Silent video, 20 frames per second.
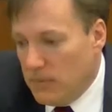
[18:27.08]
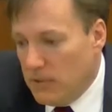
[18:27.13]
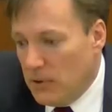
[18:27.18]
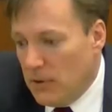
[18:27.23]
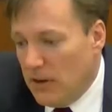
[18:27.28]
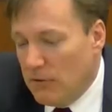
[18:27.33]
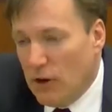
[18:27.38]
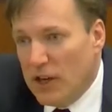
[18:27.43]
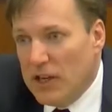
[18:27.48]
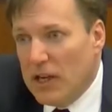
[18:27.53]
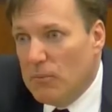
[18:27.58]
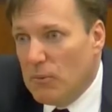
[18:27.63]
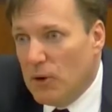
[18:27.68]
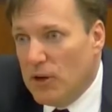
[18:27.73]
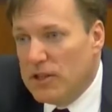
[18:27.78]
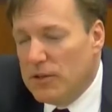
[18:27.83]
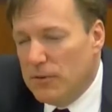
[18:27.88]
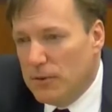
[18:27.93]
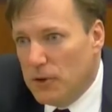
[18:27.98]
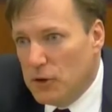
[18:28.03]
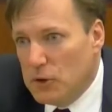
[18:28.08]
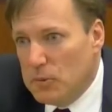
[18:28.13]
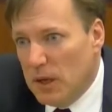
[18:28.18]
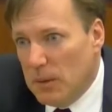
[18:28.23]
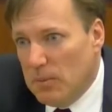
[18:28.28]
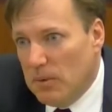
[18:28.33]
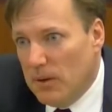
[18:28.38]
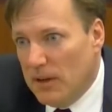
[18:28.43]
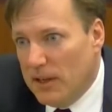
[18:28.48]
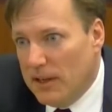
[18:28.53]
you have great admiration for those
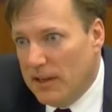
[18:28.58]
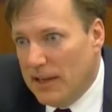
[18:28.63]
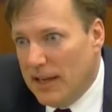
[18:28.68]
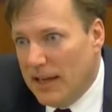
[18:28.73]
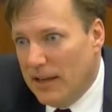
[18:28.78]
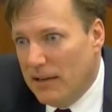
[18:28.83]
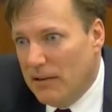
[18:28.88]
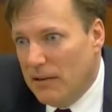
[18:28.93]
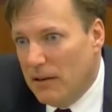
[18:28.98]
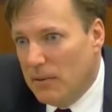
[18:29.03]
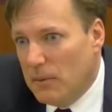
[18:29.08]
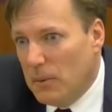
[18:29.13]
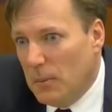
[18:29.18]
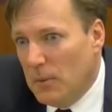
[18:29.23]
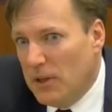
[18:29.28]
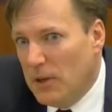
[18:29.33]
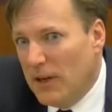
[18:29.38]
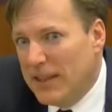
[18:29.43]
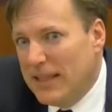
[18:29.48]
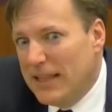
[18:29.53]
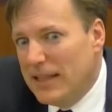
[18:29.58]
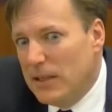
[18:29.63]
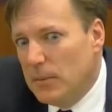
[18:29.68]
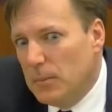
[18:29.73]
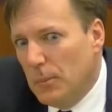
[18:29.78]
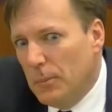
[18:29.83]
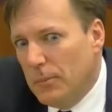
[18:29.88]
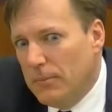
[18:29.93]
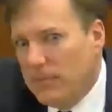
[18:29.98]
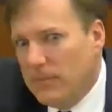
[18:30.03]
people and and you know I think that
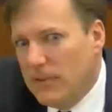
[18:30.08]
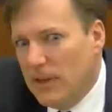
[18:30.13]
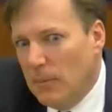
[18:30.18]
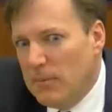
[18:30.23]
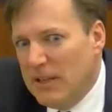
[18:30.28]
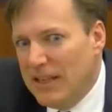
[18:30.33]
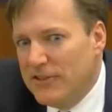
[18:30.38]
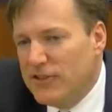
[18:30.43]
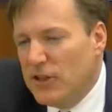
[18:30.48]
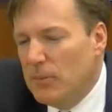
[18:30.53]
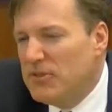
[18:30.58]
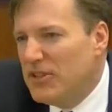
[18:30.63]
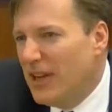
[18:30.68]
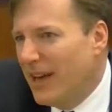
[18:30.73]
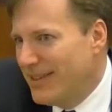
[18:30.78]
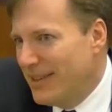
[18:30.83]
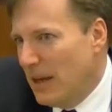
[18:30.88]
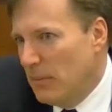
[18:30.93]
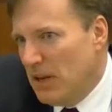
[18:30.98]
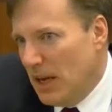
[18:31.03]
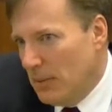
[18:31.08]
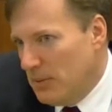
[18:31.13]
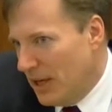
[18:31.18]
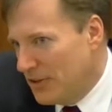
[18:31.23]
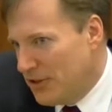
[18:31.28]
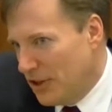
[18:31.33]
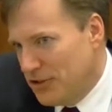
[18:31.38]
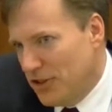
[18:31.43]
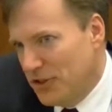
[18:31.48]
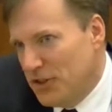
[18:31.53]
I mean in some I, I mean I, I
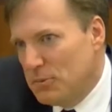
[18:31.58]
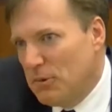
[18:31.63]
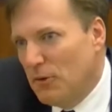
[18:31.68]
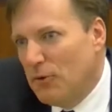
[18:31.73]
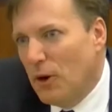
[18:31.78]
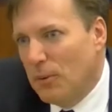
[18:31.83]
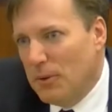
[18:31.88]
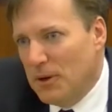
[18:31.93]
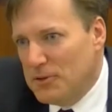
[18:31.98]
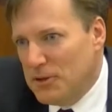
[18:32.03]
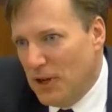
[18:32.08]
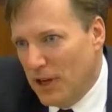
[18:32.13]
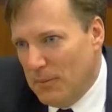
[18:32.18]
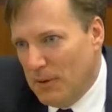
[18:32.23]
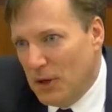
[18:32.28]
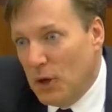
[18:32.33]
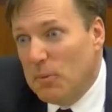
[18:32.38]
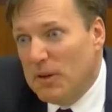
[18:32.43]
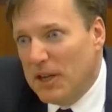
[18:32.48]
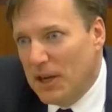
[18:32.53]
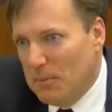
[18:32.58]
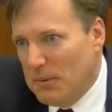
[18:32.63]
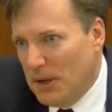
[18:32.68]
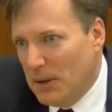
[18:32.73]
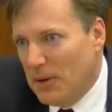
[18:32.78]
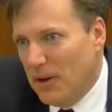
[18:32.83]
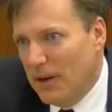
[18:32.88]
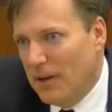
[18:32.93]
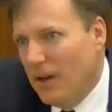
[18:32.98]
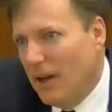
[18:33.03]
touched on this before when I was talking about opening up
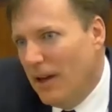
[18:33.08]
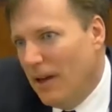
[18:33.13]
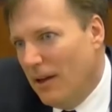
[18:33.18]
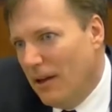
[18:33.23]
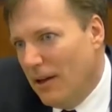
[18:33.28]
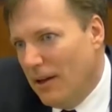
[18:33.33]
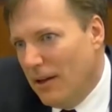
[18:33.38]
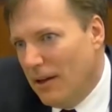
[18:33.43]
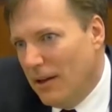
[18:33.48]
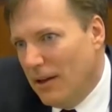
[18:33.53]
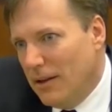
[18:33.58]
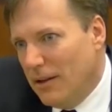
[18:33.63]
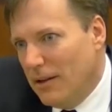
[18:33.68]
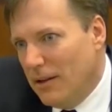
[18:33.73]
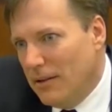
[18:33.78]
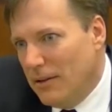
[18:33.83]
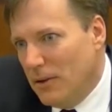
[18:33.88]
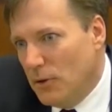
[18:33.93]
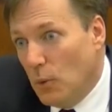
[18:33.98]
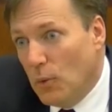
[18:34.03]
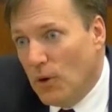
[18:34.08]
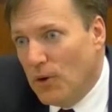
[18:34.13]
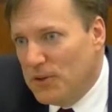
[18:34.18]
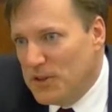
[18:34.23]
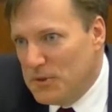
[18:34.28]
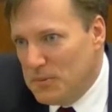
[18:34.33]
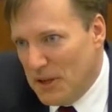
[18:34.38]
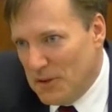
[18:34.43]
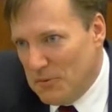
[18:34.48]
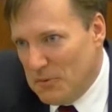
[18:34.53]
Belgrade the world
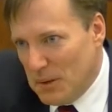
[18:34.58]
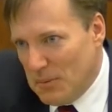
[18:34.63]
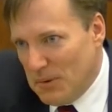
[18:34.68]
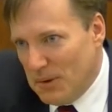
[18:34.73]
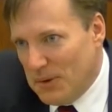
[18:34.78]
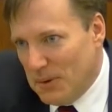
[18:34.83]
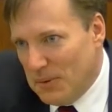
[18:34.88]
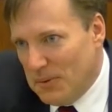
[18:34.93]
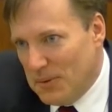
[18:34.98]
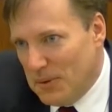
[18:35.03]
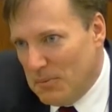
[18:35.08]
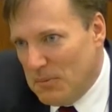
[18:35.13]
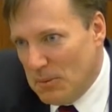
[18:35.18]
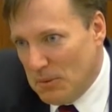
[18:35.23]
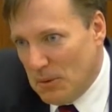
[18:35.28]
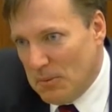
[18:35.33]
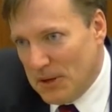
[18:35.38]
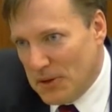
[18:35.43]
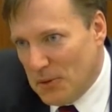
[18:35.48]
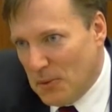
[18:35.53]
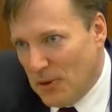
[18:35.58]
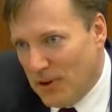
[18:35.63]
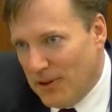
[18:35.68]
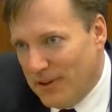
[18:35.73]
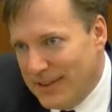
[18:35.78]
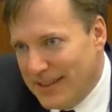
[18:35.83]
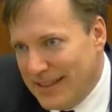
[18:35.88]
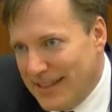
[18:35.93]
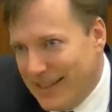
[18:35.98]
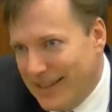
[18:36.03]
is made of people. The people make the
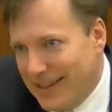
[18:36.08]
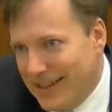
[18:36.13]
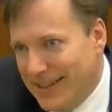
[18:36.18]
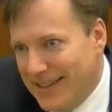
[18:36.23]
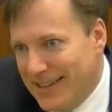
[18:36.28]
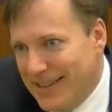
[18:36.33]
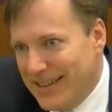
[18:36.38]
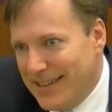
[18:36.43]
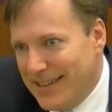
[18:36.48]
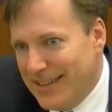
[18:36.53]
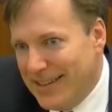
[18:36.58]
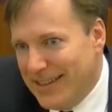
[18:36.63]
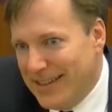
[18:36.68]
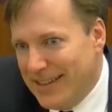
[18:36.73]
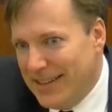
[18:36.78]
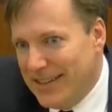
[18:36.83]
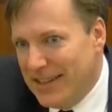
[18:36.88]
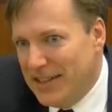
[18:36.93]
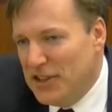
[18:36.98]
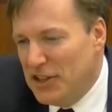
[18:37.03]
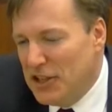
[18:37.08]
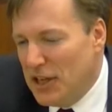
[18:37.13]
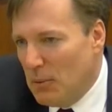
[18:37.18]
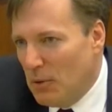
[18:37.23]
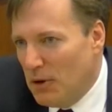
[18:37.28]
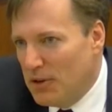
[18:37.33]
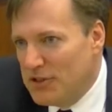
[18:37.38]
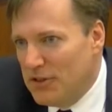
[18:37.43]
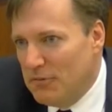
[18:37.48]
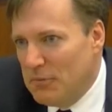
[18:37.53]
world. The the, the, the
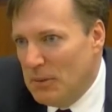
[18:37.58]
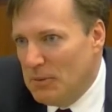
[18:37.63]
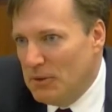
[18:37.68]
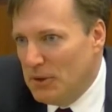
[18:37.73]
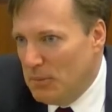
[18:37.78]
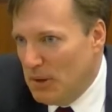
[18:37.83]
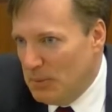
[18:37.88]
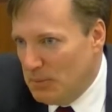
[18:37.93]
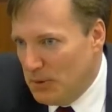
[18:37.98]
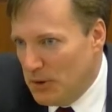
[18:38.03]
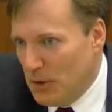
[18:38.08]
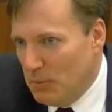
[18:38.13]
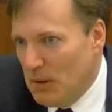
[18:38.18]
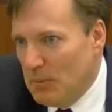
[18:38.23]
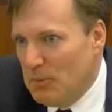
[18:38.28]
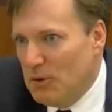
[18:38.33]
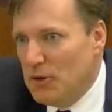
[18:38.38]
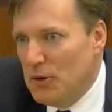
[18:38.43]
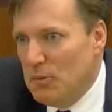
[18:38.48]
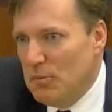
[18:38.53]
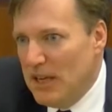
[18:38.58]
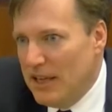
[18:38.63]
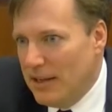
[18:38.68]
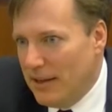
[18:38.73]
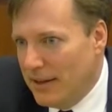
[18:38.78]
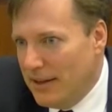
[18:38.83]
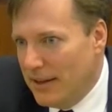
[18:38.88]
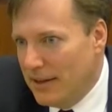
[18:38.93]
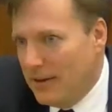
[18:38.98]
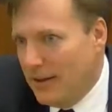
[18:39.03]
networks of people, the people, the people you meet.
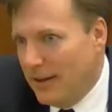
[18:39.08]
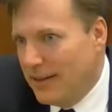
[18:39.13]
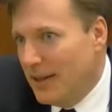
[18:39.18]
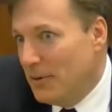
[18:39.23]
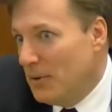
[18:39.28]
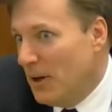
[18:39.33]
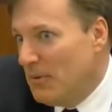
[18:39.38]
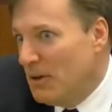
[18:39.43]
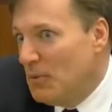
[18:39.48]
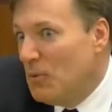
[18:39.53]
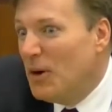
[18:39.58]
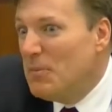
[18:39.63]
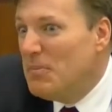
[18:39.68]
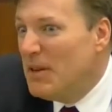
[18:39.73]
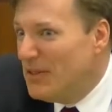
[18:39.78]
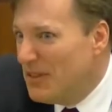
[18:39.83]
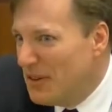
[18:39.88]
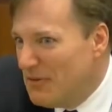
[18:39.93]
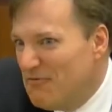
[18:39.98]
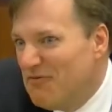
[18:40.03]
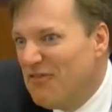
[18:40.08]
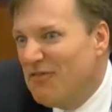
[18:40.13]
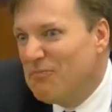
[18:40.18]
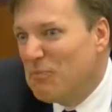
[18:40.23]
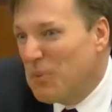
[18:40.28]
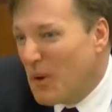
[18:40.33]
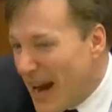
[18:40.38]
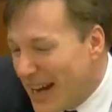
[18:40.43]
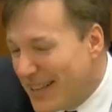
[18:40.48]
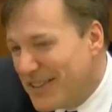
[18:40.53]
I think, I think, I mean, one bit of
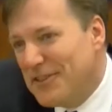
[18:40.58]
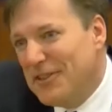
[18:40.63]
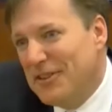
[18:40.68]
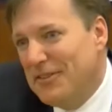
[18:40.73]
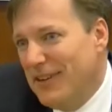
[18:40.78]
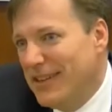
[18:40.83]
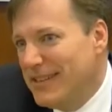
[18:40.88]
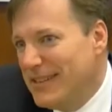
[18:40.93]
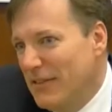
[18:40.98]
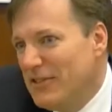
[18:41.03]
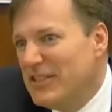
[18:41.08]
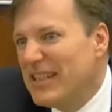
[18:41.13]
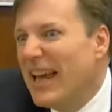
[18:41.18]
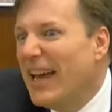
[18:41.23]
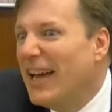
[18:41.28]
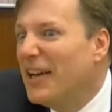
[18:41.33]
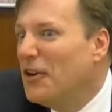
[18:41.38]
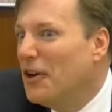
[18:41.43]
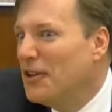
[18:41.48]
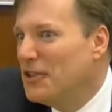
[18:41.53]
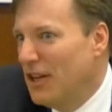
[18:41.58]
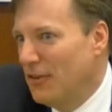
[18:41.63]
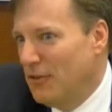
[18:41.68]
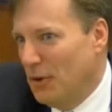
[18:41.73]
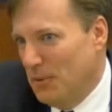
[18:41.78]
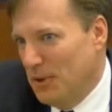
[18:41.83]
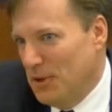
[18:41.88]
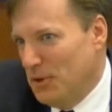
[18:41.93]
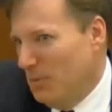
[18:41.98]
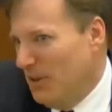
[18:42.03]
practical advice I have is to hang on to
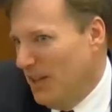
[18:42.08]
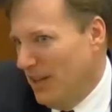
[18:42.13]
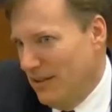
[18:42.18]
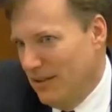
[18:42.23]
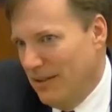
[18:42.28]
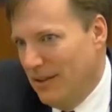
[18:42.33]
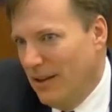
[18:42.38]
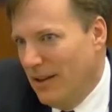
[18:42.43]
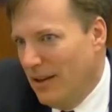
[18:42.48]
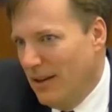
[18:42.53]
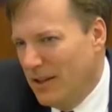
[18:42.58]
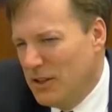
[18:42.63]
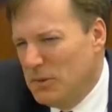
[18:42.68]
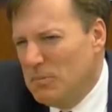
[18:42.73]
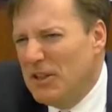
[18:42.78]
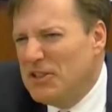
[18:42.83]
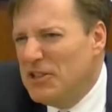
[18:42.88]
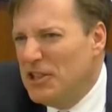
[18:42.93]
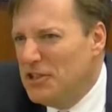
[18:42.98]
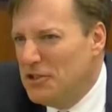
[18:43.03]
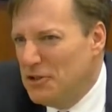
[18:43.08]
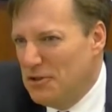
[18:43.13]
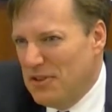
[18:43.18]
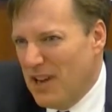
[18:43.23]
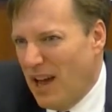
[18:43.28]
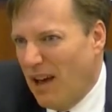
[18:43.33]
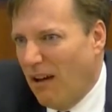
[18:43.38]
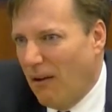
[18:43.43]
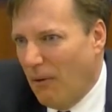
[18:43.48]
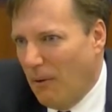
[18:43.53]
everyone you meet. It's much easier
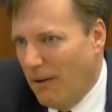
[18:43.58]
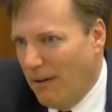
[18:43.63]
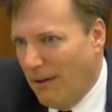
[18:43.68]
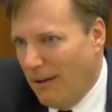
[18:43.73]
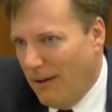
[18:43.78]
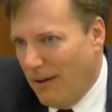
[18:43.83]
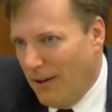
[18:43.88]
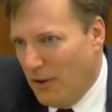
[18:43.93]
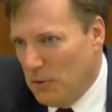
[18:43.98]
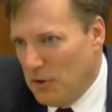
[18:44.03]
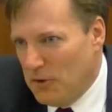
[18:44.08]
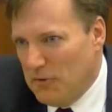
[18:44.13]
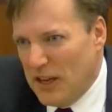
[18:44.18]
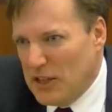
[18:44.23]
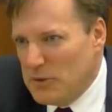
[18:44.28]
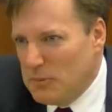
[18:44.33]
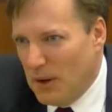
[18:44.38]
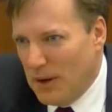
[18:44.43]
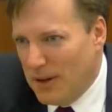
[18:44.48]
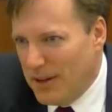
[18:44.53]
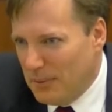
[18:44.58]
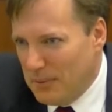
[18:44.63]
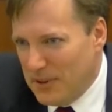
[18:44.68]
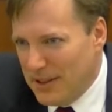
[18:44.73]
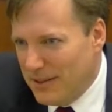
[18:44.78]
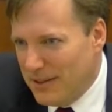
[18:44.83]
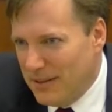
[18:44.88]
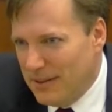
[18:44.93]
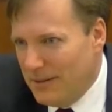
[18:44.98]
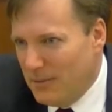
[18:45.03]
now with Facebook and with,
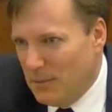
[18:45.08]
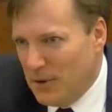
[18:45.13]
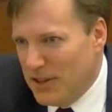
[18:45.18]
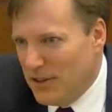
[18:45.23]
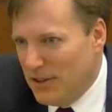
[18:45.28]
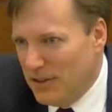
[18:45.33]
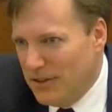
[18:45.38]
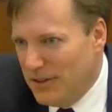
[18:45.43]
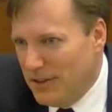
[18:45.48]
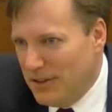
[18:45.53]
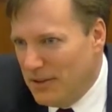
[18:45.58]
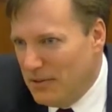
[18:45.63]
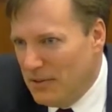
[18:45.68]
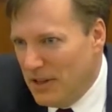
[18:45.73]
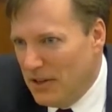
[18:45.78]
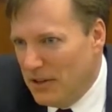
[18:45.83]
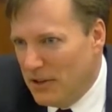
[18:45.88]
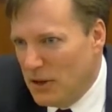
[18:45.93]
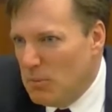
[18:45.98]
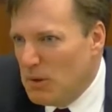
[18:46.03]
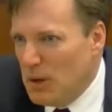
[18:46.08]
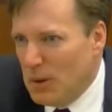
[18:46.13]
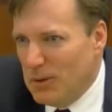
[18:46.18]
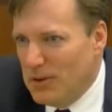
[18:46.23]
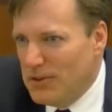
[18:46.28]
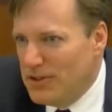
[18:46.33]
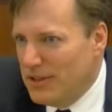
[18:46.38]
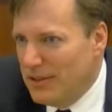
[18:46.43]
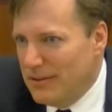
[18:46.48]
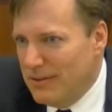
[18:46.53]
with uh,
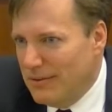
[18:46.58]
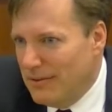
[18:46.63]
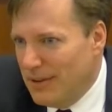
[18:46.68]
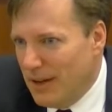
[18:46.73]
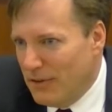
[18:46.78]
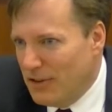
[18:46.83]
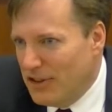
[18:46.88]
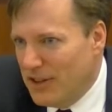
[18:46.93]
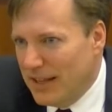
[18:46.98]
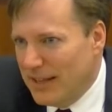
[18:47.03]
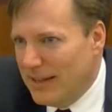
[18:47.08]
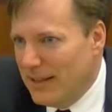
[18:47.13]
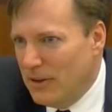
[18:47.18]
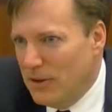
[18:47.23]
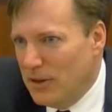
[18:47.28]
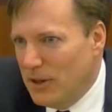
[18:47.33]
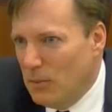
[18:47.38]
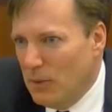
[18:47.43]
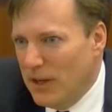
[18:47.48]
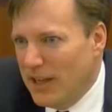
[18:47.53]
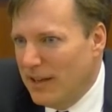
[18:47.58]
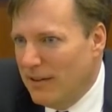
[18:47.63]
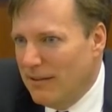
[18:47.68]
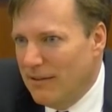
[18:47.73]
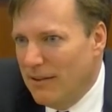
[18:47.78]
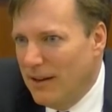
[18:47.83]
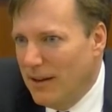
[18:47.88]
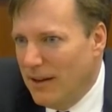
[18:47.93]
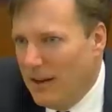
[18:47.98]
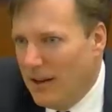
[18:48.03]
computers and everything that, that we can
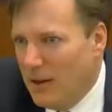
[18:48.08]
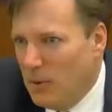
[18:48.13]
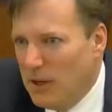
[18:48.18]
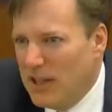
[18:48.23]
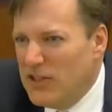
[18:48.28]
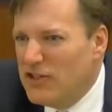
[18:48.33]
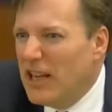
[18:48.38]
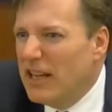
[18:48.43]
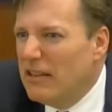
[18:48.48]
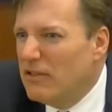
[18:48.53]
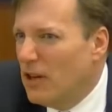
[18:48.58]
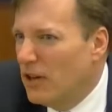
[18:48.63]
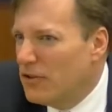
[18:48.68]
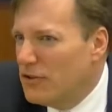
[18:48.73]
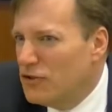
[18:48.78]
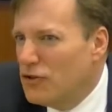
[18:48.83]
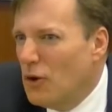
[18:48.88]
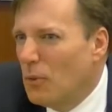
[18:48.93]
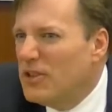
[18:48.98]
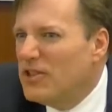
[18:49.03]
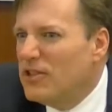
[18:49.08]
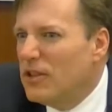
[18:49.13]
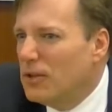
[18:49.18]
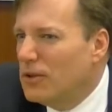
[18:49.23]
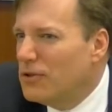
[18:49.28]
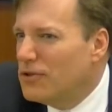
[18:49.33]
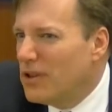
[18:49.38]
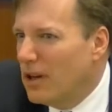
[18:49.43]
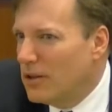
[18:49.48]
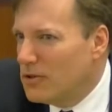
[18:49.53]
we can stay in touch. There's no reason to
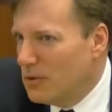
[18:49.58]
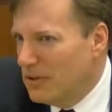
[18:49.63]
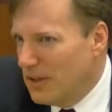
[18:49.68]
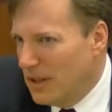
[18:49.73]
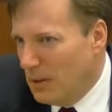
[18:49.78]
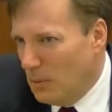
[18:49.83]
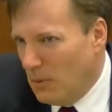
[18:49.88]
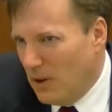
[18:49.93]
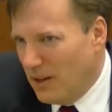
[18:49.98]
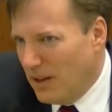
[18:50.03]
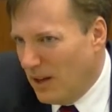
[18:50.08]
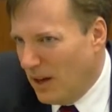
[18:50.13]
lose touch with anyone.